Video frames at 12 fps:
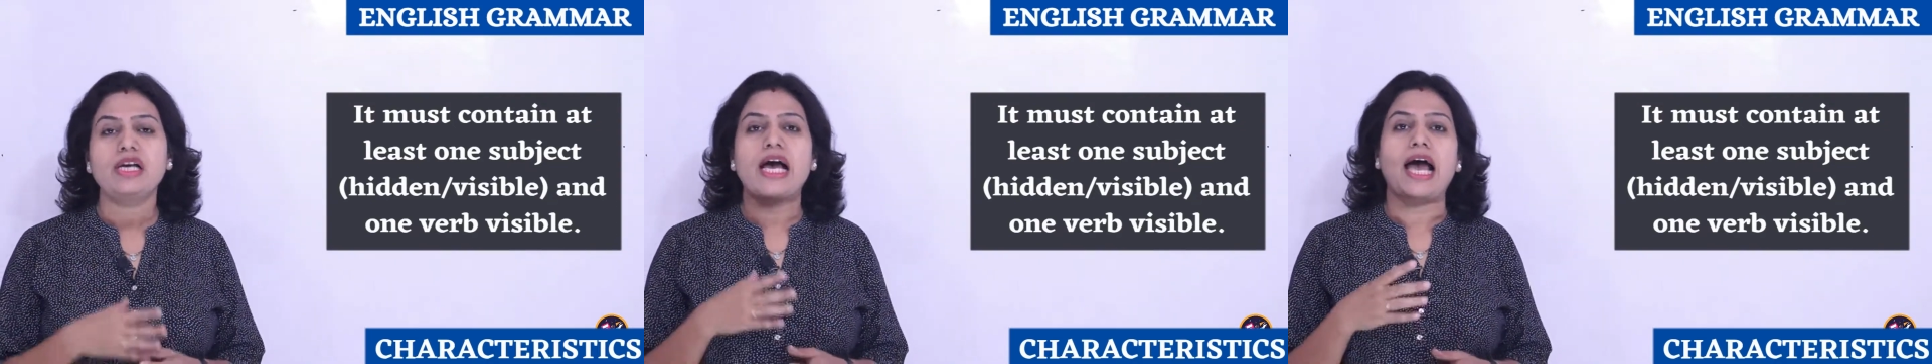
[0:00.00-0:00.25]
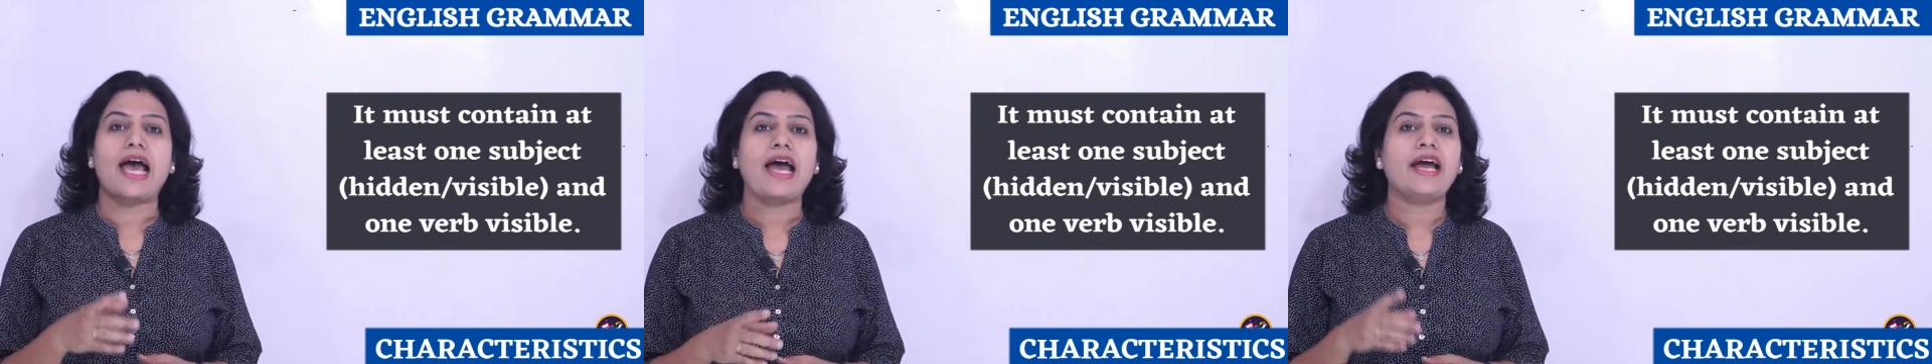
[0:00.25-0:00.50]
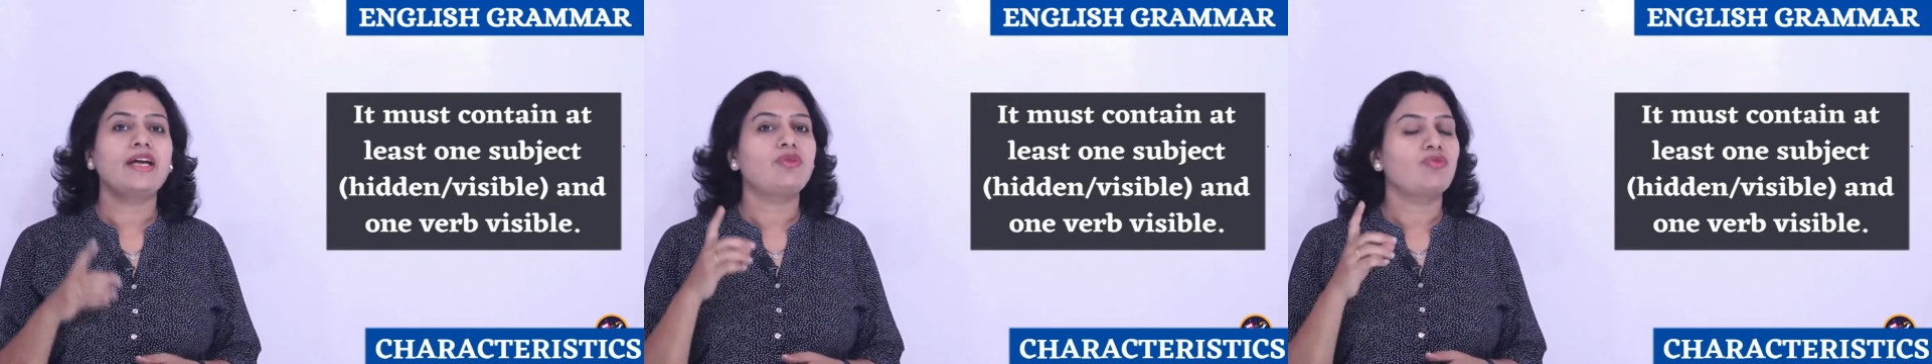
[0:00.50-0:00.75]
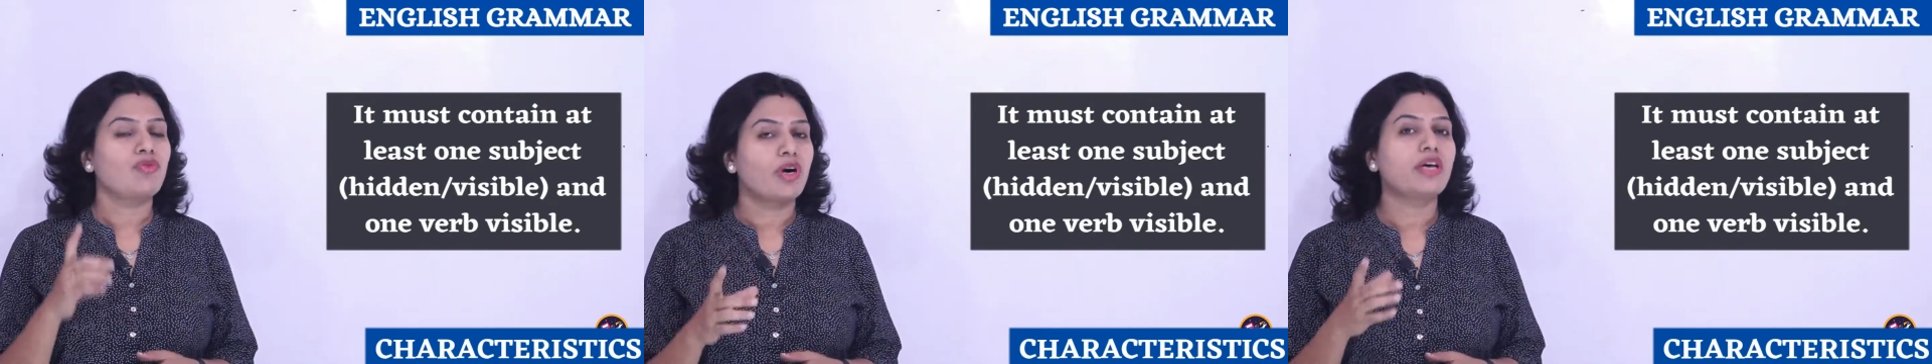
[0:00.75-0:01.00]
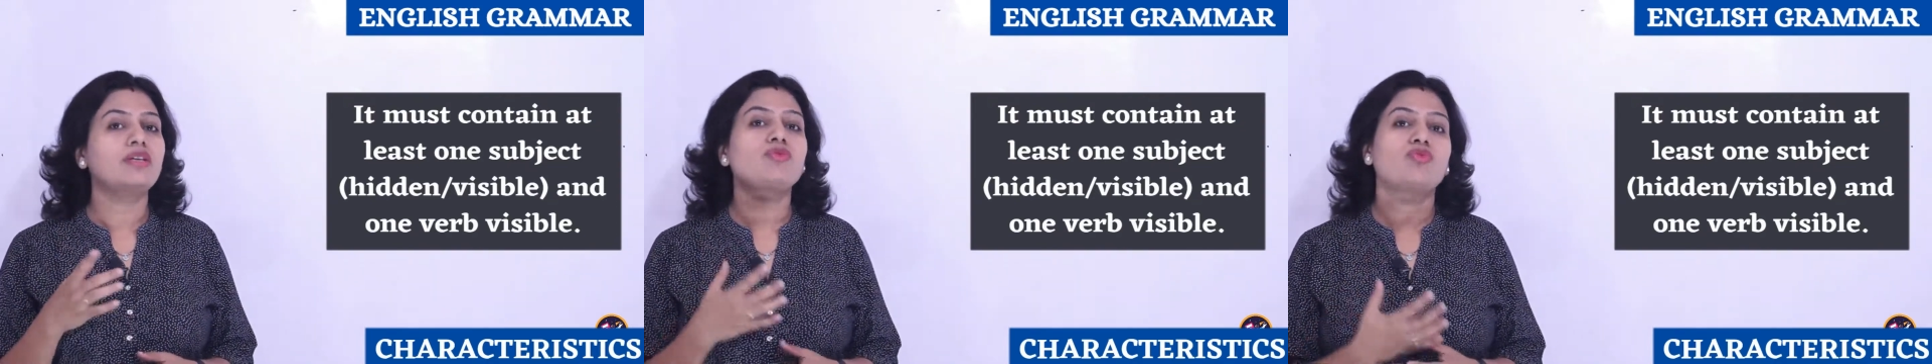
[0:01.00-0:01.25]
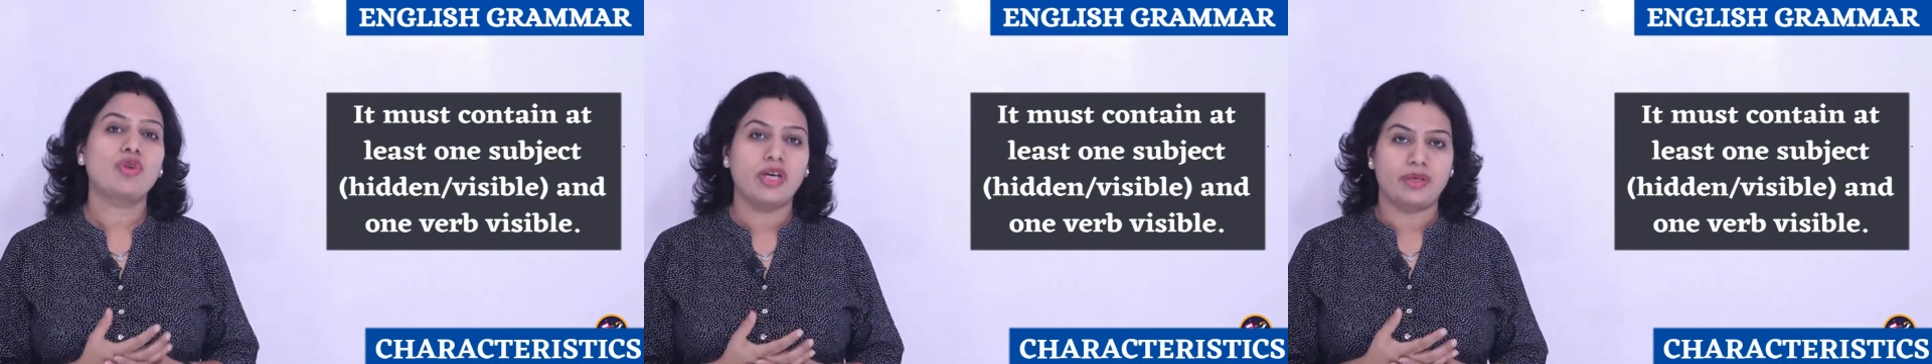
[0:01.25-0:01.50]
and one
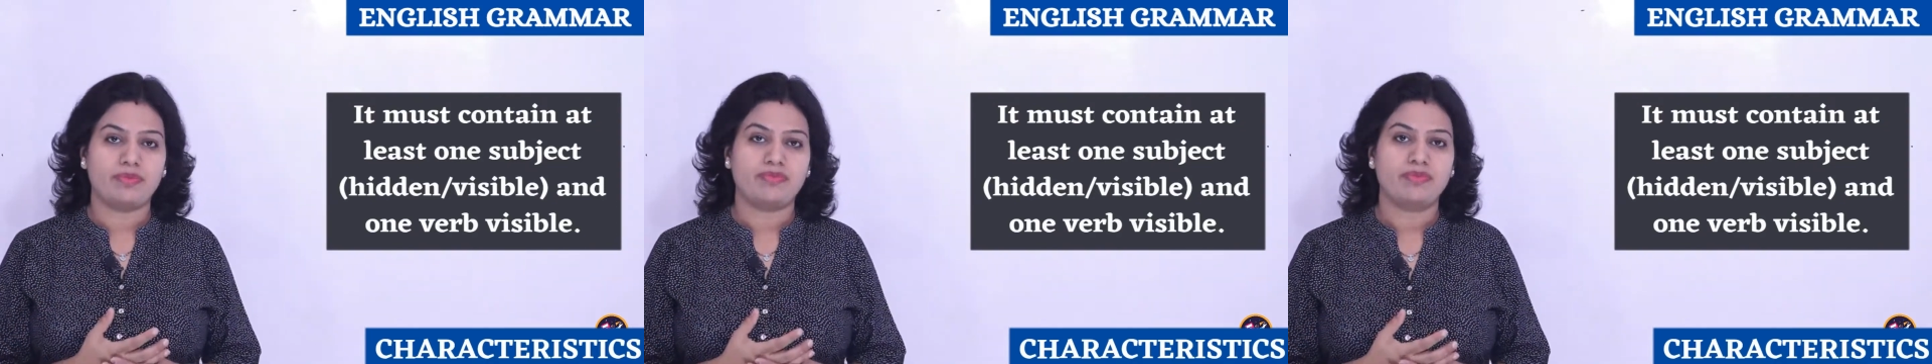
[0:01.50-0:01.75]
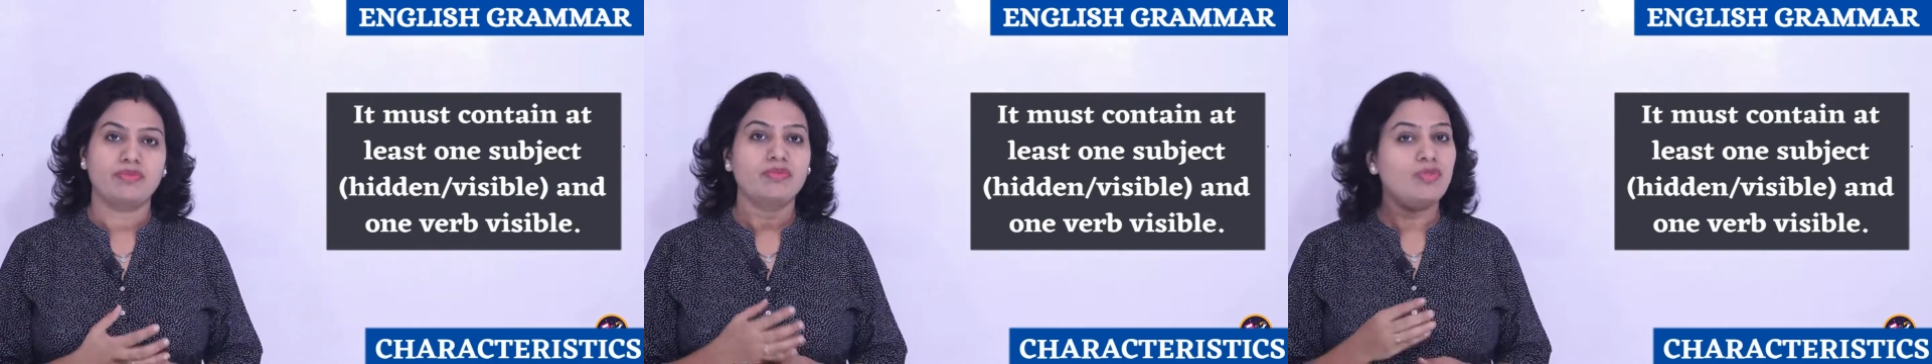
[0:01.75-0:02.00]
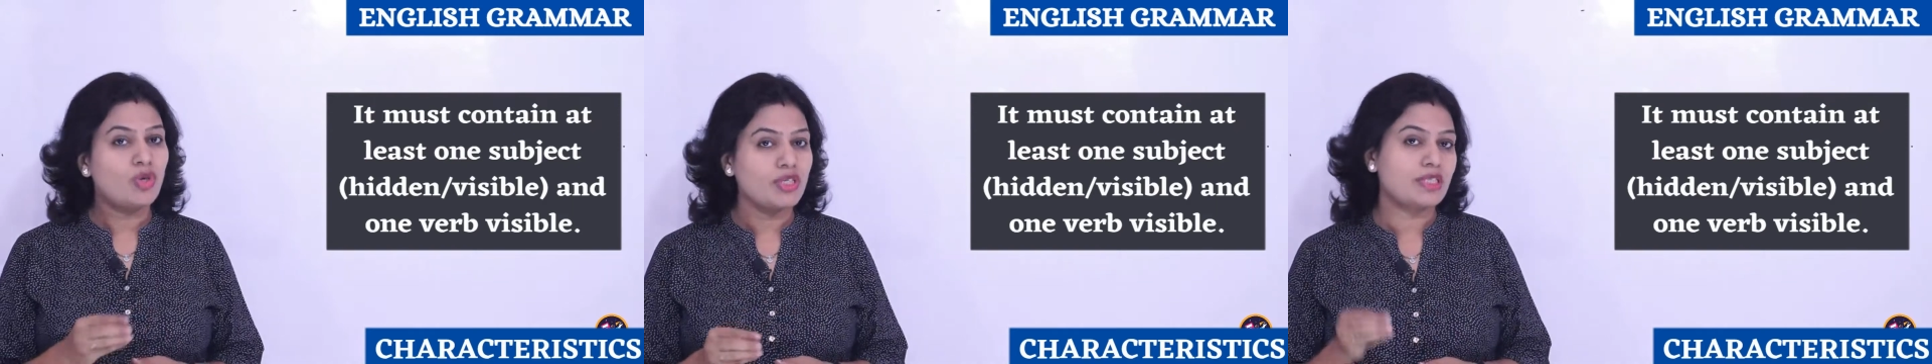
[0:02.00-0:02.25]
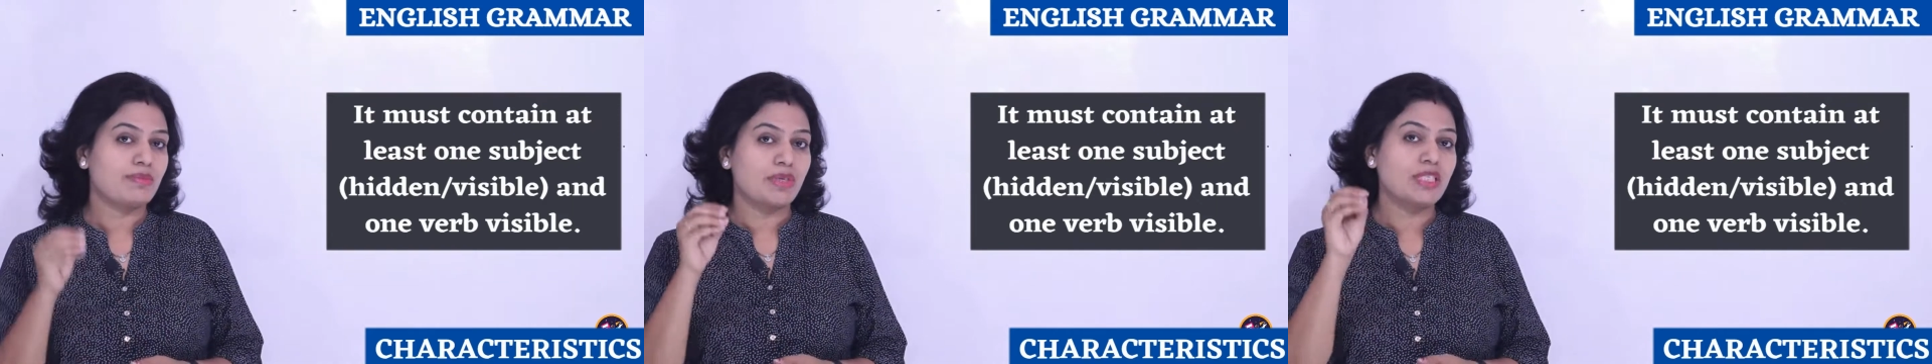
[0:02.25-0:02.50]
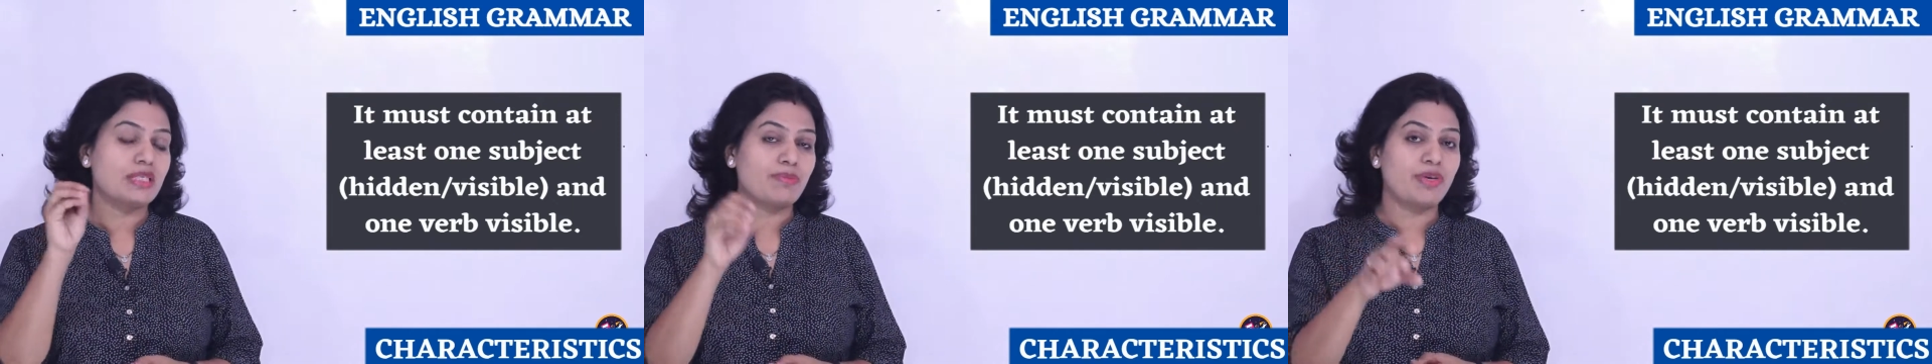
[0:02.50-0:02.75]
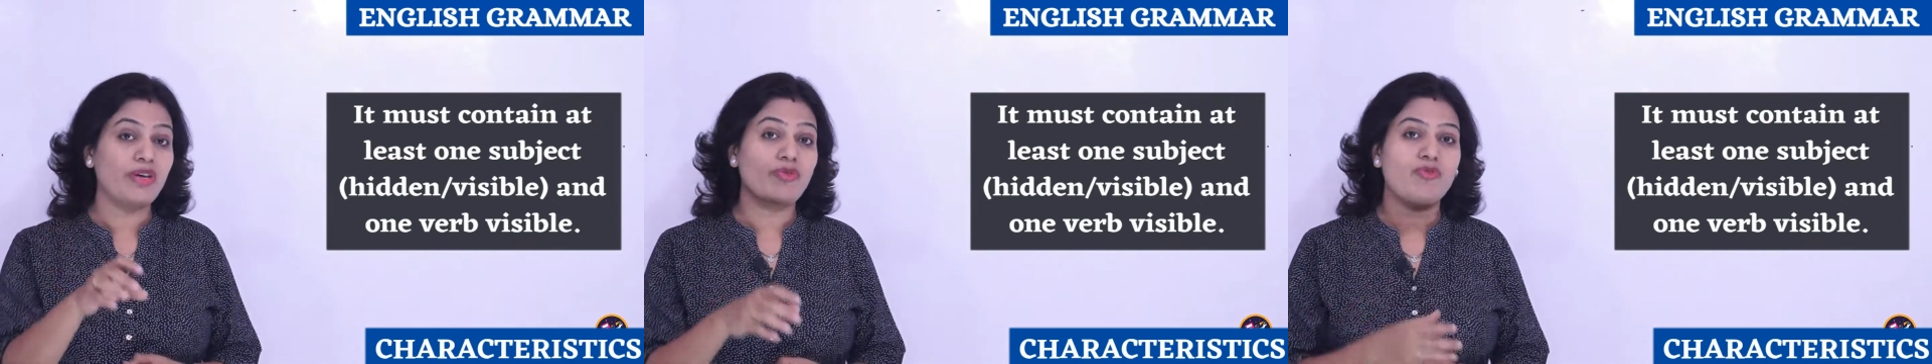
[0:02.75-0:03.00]
verb, must
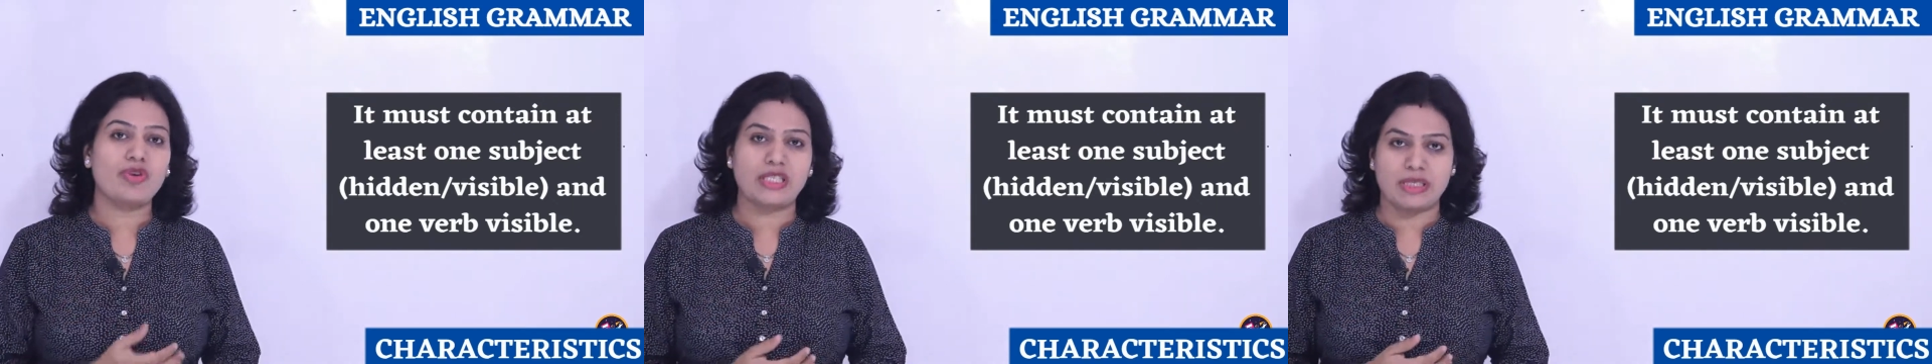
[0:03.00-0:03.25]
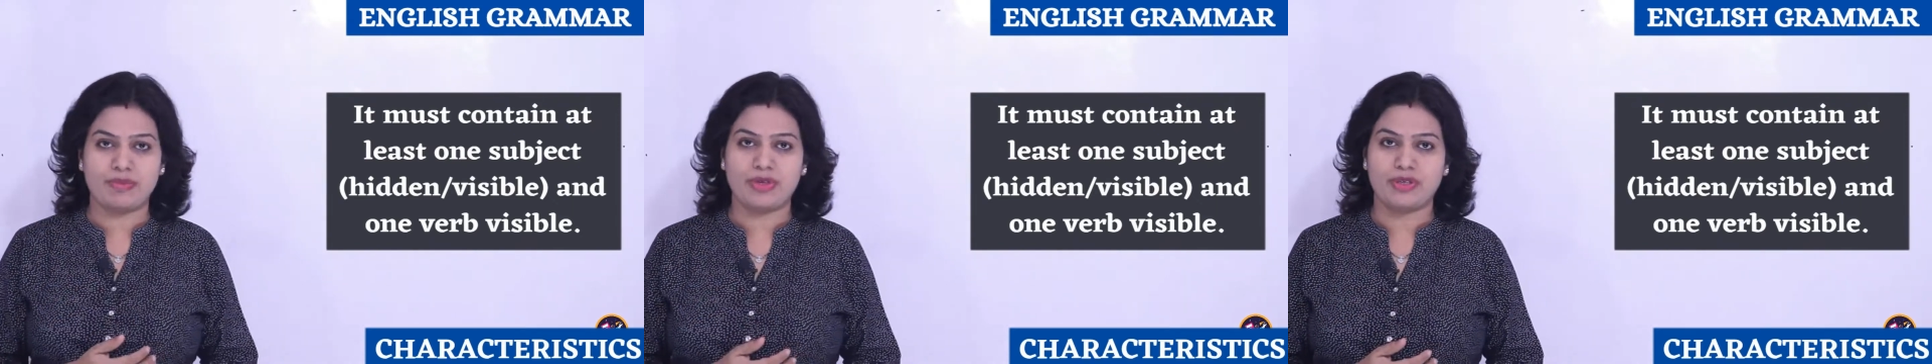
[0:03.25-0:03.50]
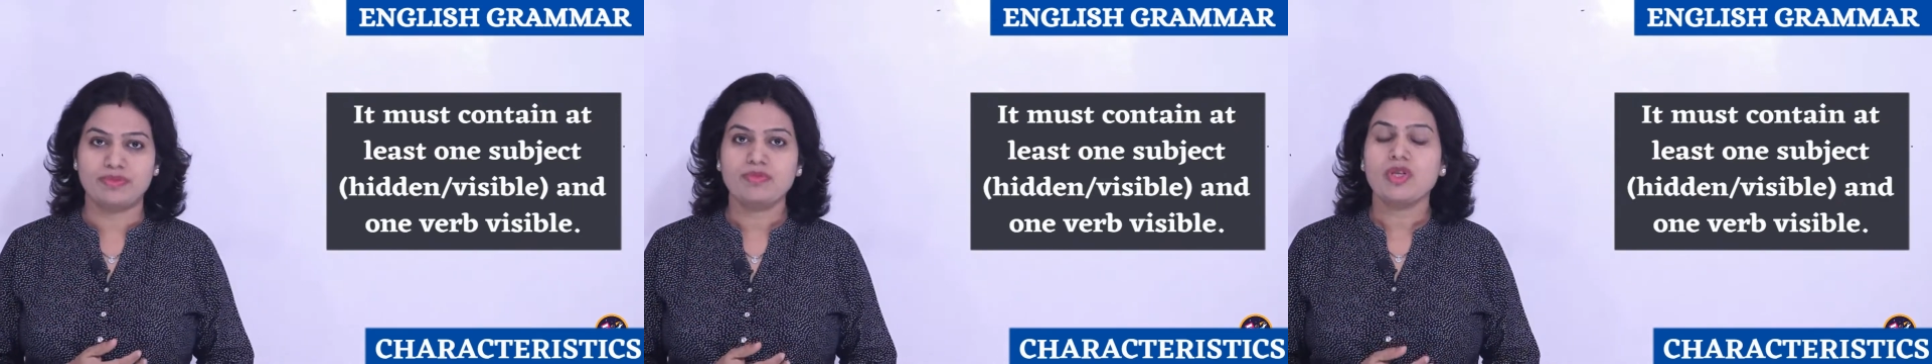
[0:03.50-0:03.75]
be visible.